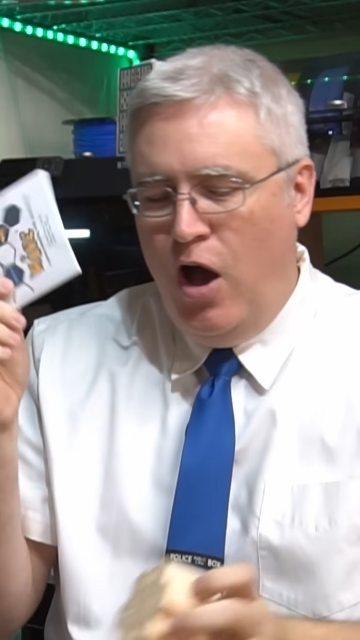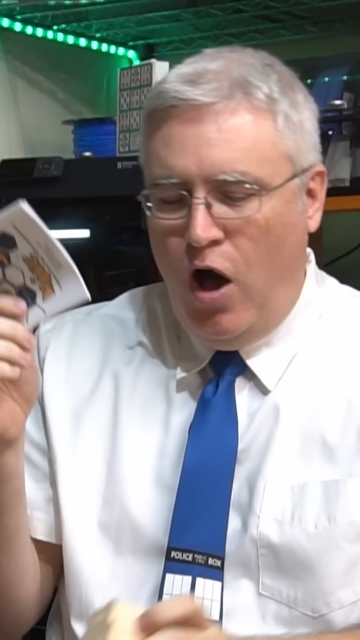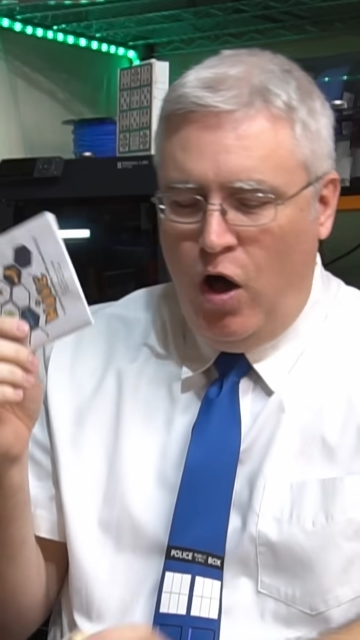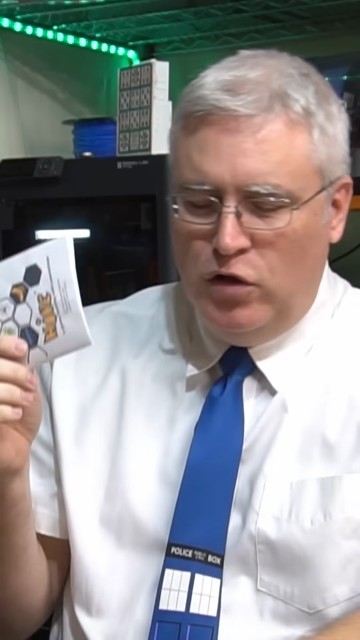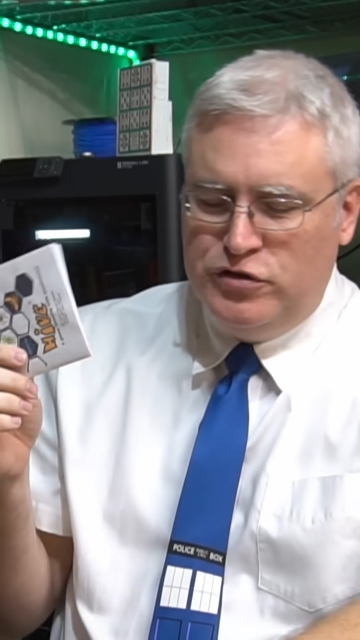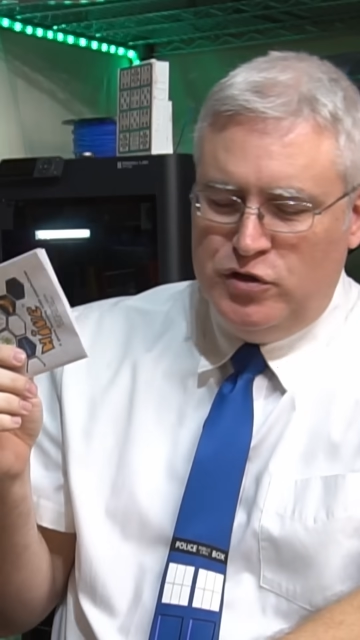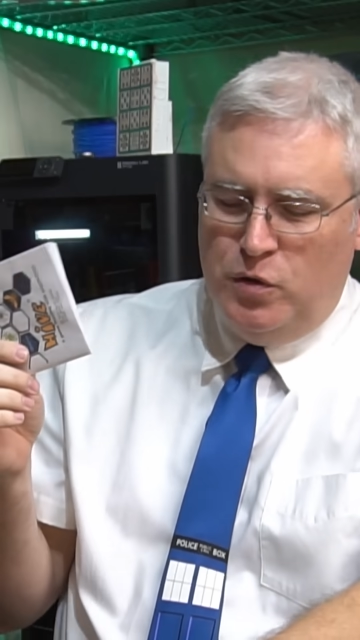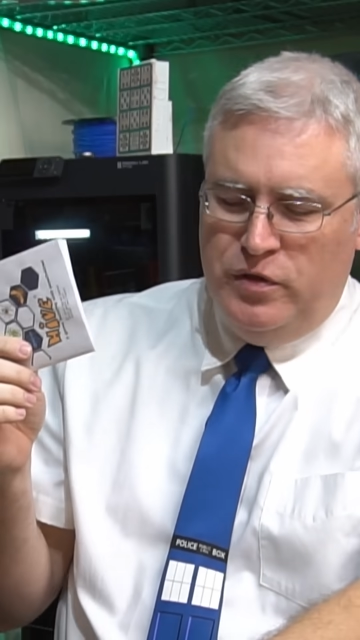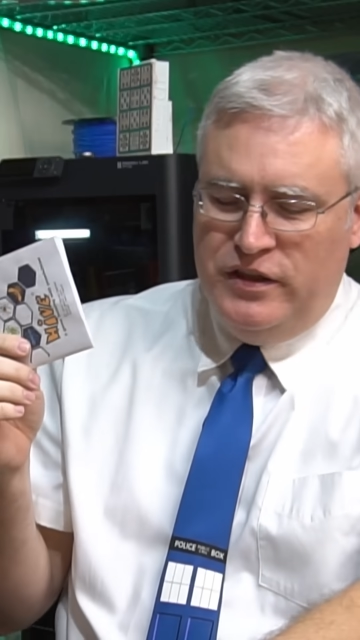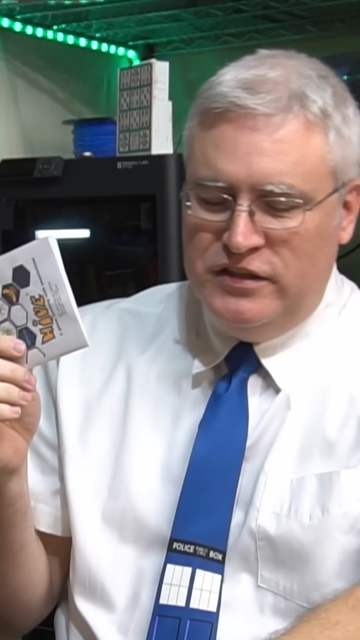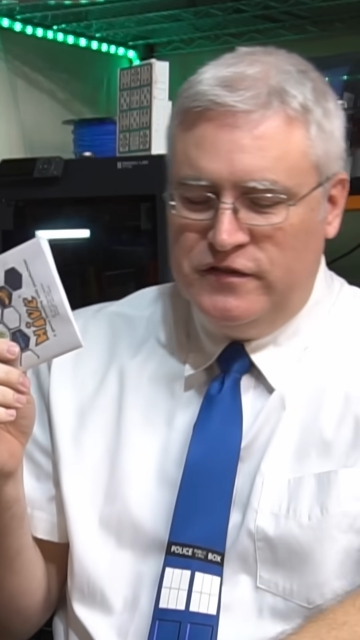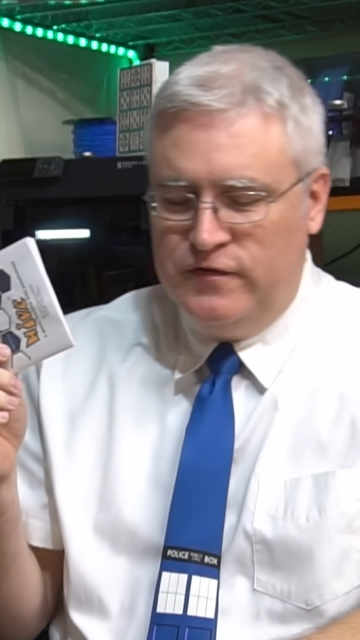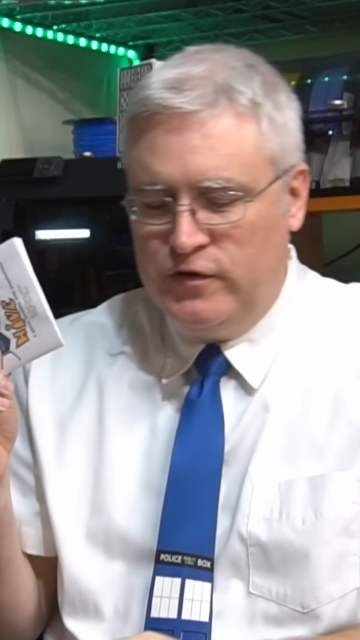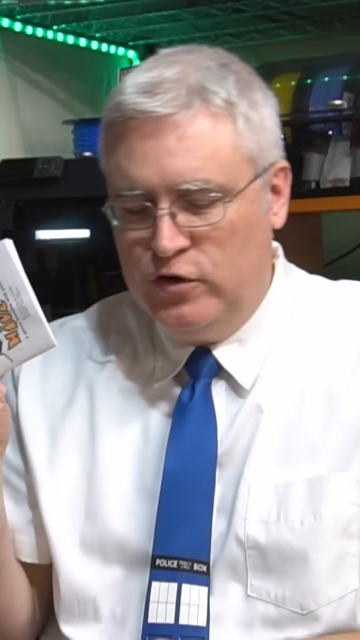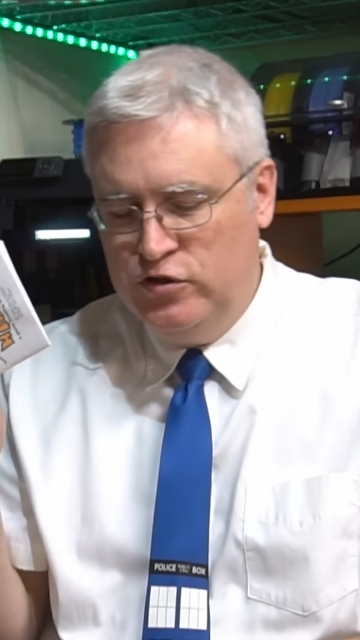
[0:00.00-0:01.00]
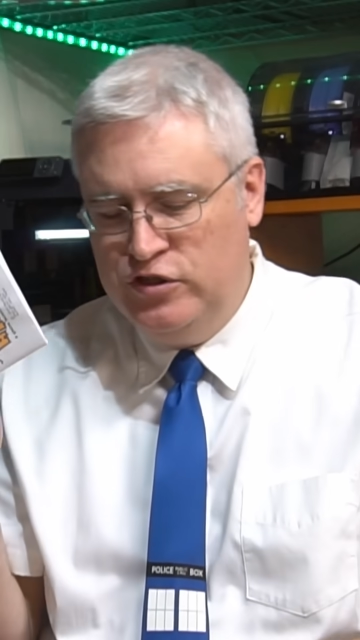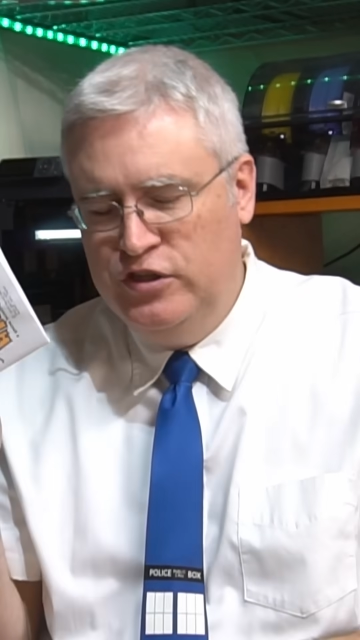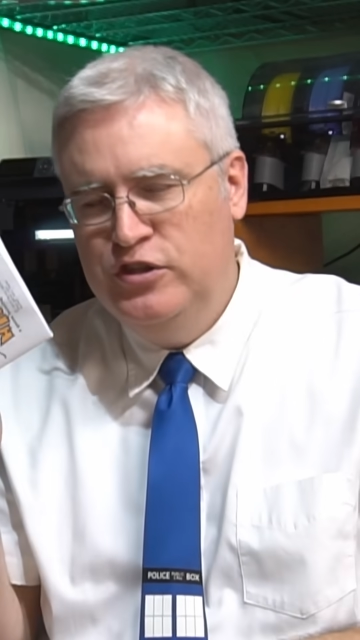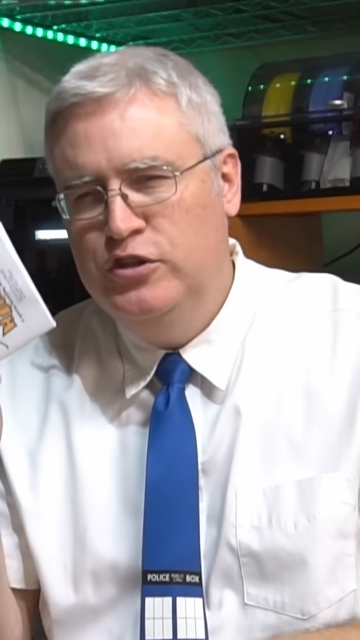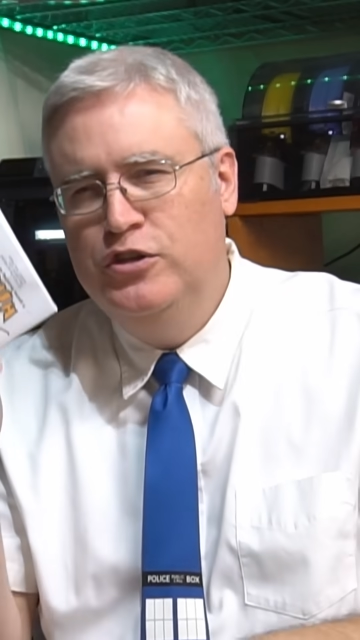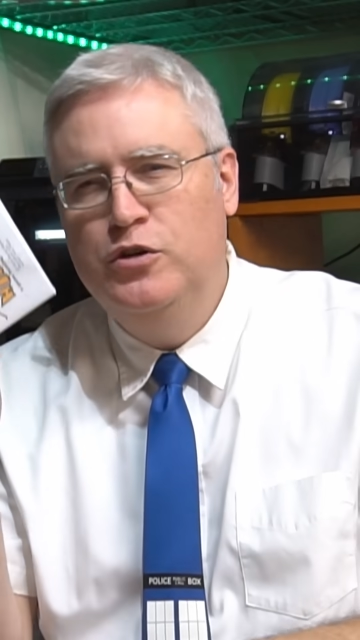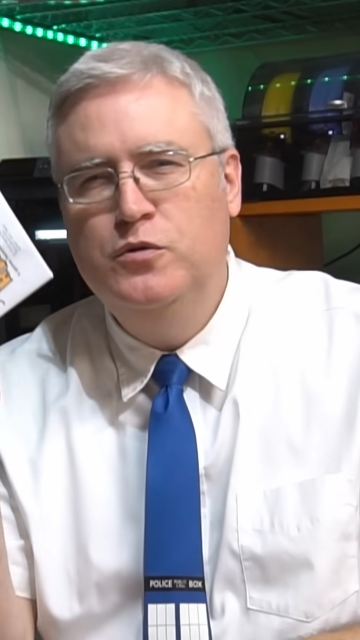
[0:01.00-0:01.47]
Also, this
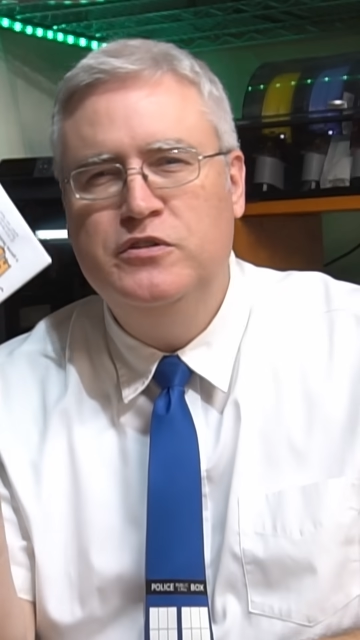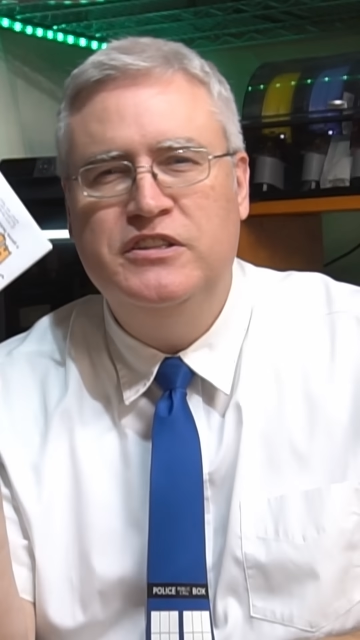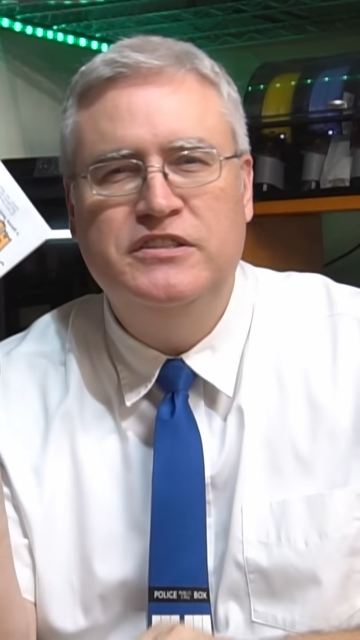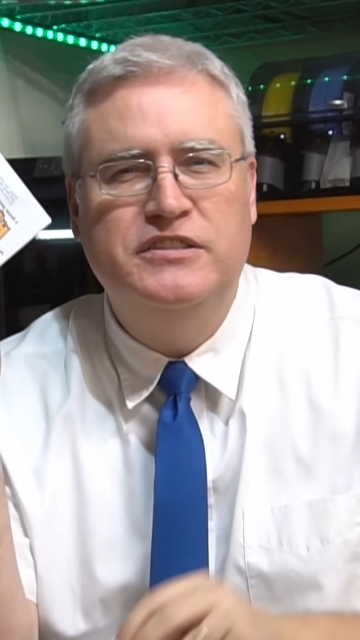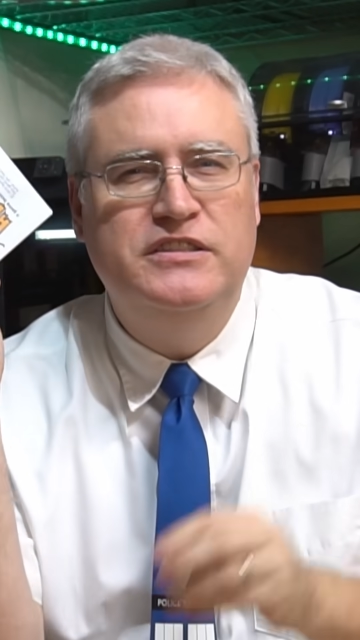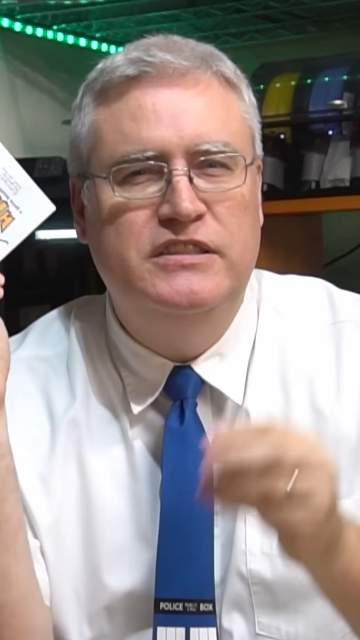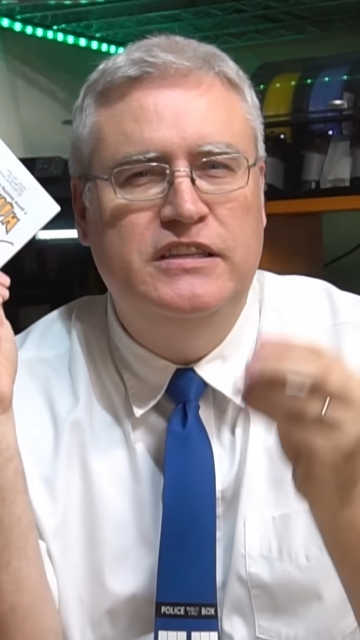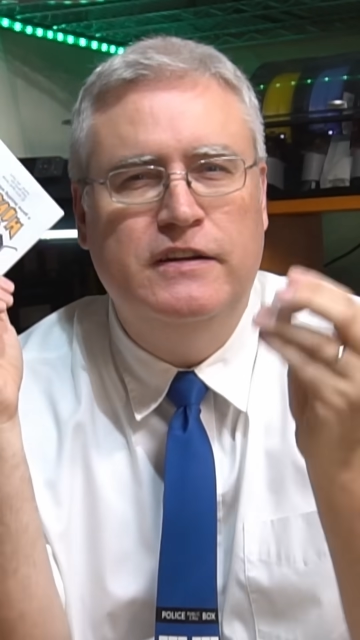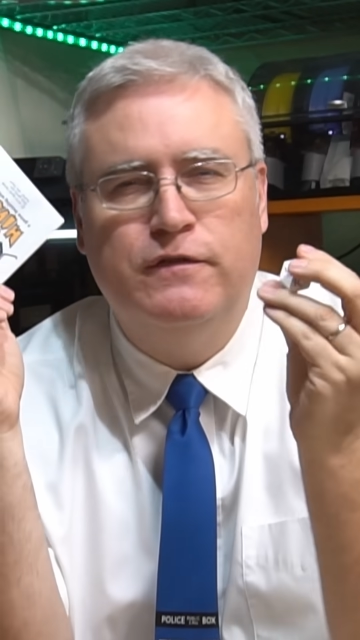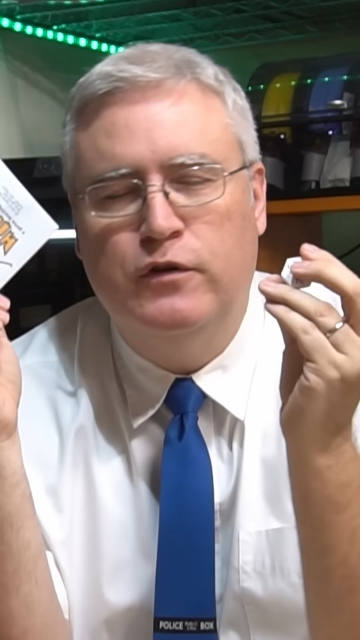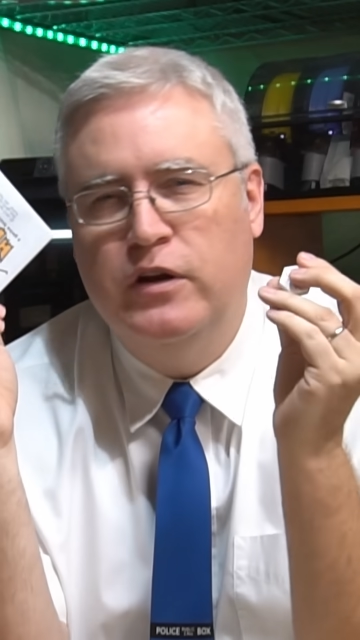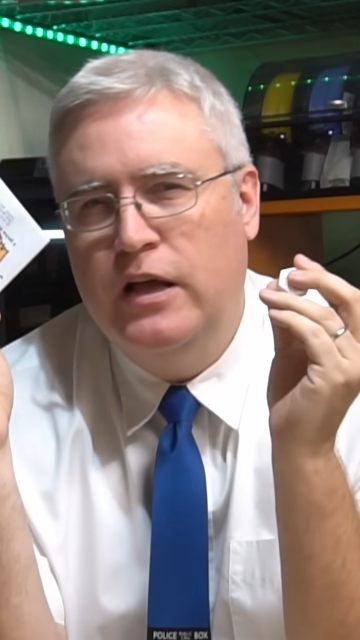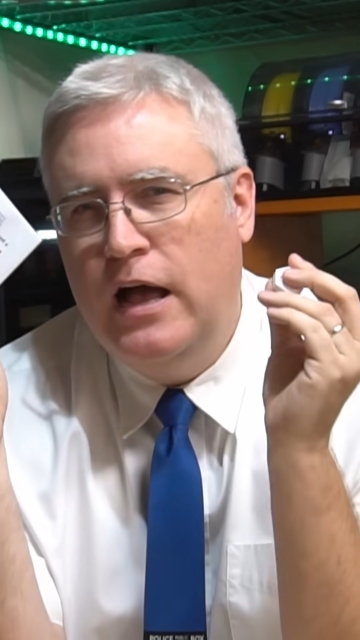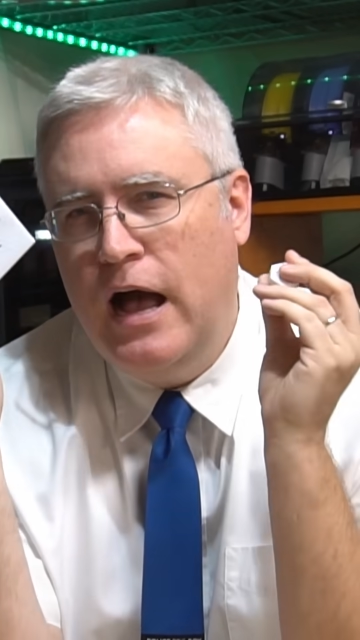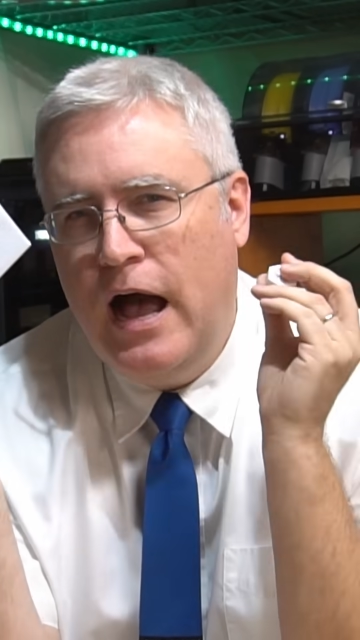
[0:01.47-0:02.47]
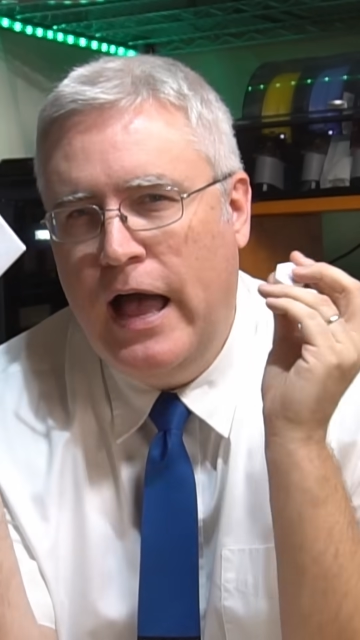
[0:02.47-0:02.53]
version uses different